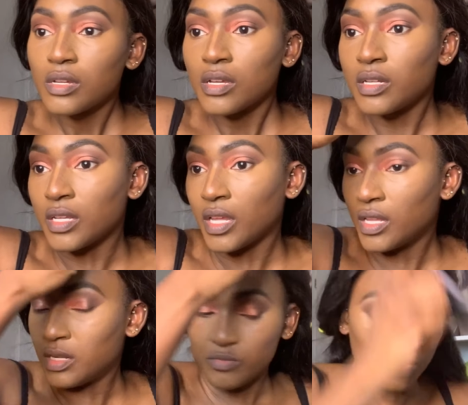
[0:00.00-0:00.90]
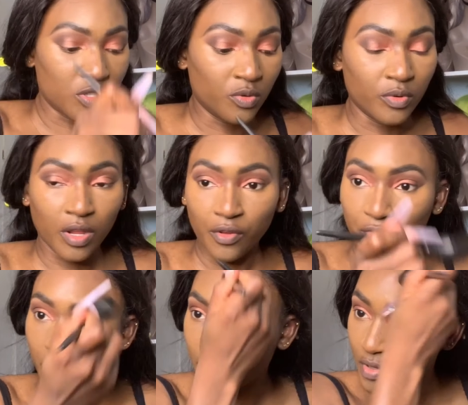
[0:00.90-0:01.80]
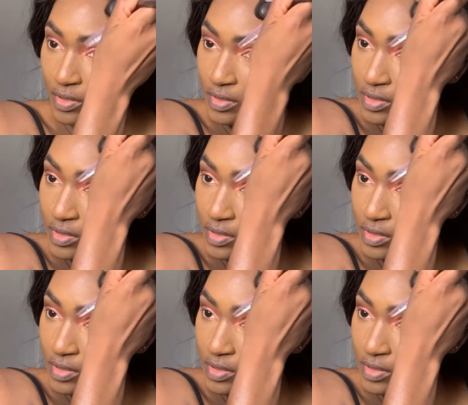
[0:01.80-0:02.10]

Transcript: And again, I'm just going for